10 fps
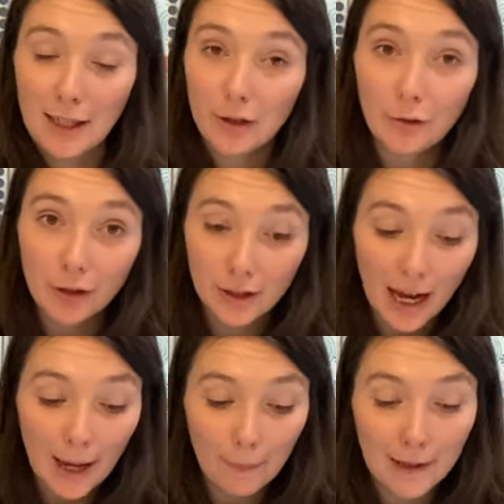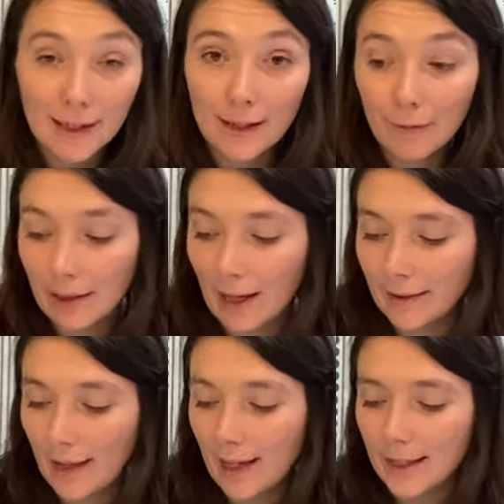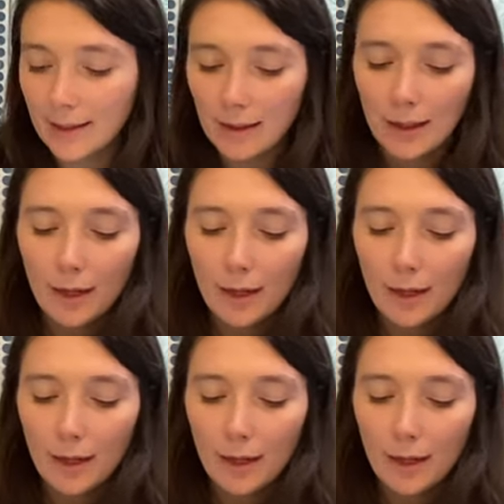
Like, you could happily leave it like this,